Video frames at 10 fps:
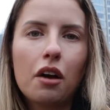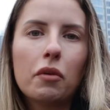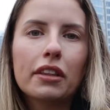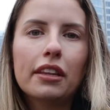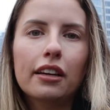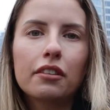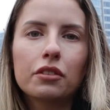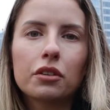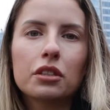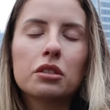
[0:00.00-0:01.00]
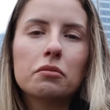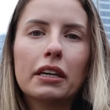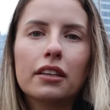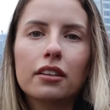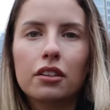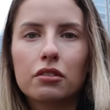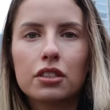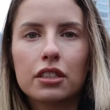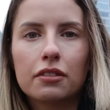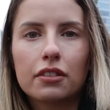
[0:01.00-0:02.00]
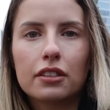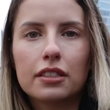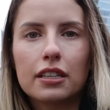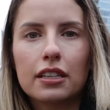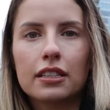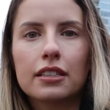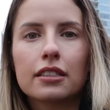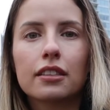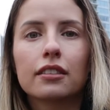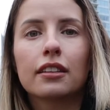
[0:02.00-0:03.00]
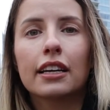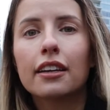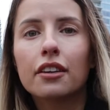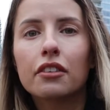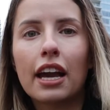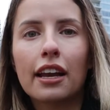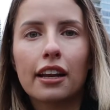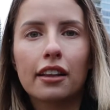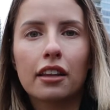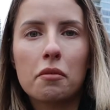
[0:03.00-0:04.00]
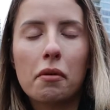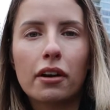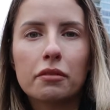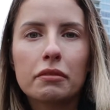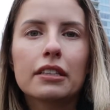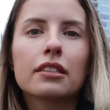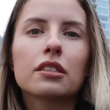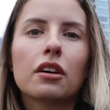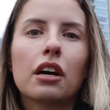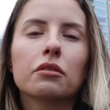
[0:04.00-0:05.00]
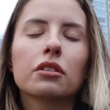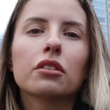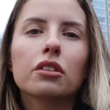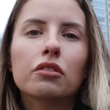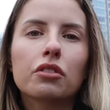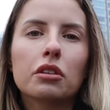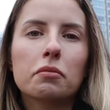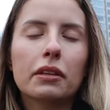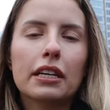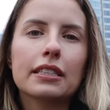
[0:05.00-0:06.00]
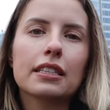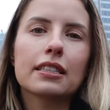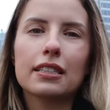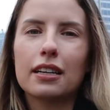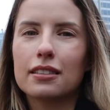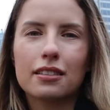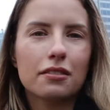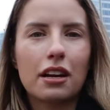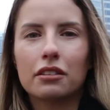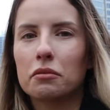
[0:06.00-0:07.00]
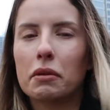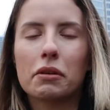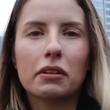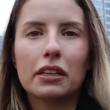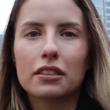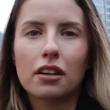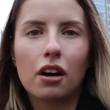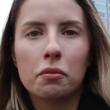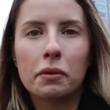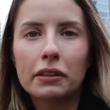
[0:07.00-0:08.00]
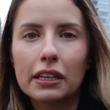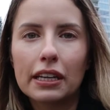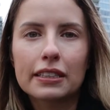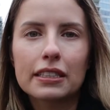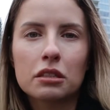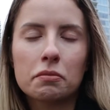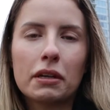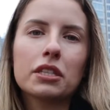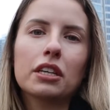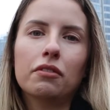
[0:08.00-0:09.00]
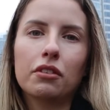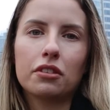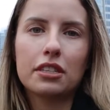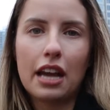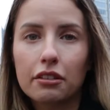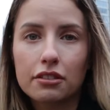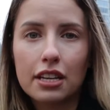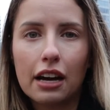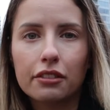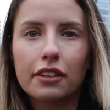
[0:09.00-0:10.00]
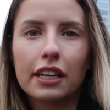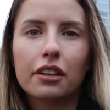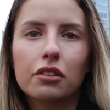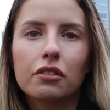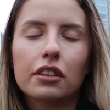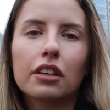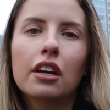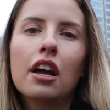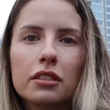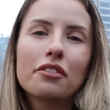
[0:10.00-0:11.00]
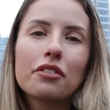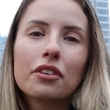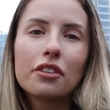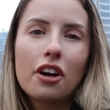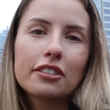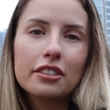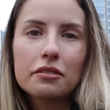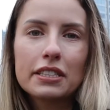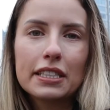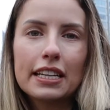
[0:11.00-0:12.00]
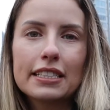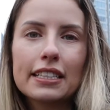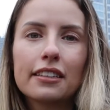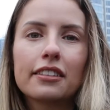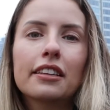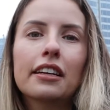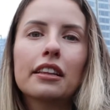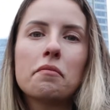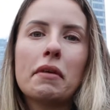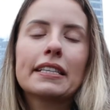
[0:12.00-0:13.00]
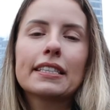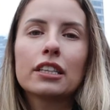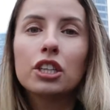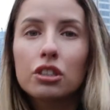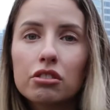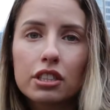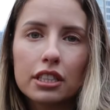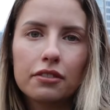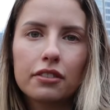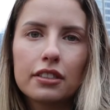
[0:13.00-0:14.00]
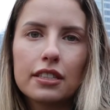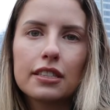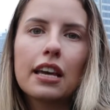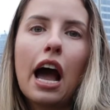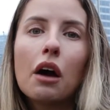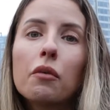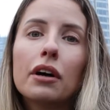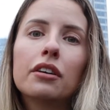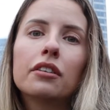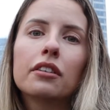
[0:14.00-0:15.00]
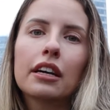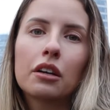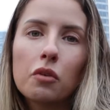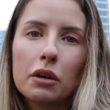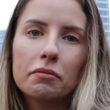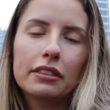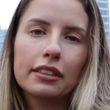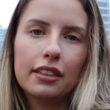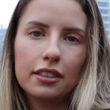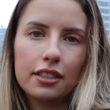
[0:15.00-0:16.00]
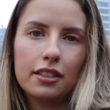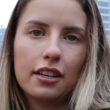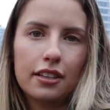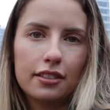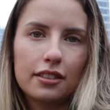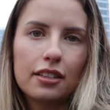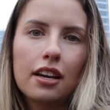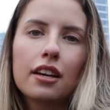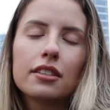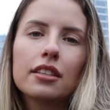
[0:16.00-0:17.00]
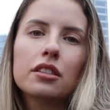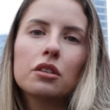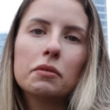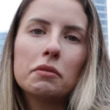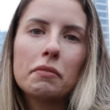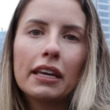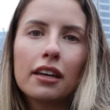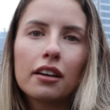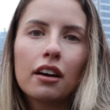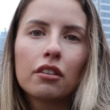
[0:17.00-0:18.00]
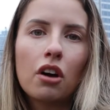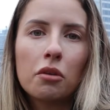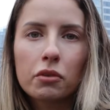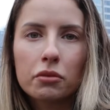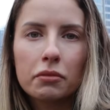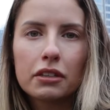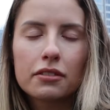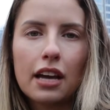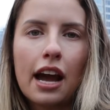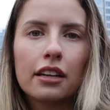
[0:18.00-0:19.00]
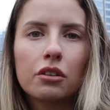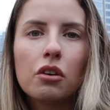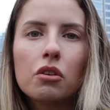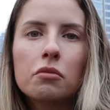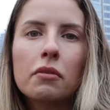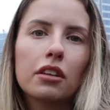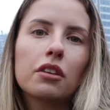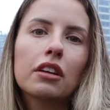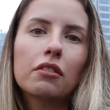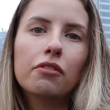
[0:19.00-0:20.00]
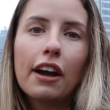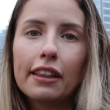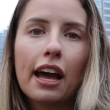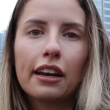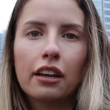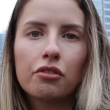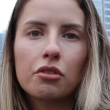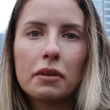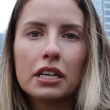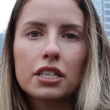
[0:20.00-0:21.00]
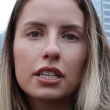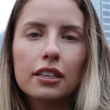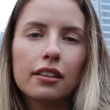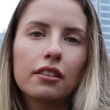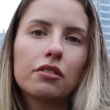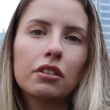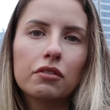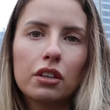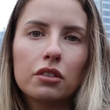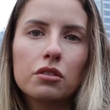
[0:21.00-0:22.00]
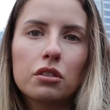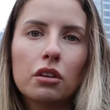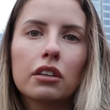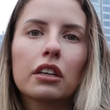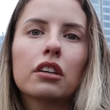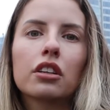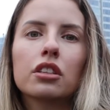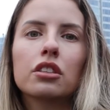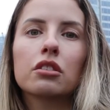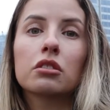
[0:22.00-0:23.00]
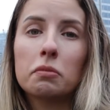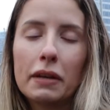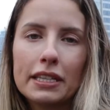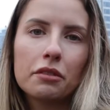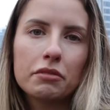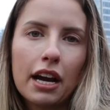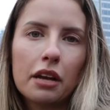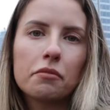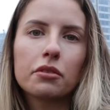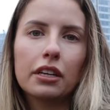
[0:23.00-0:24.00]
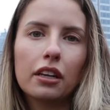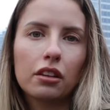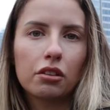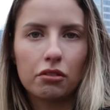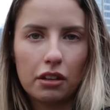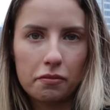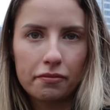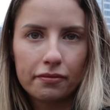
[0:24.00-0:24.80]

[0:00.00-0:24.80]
One thing I've noticed to make a huge difference is the light you get in the apartment. So I would look for a place that's not surrounded by really tall buildings, especially if you're downtown Vancouver. For long-term stays, another thing that makes a huge difference is how well equipped the kitchen is. Since you'll be making a lot more meals at home, you can find that information in the reviews, so I would encourage you to spend some time reading through them.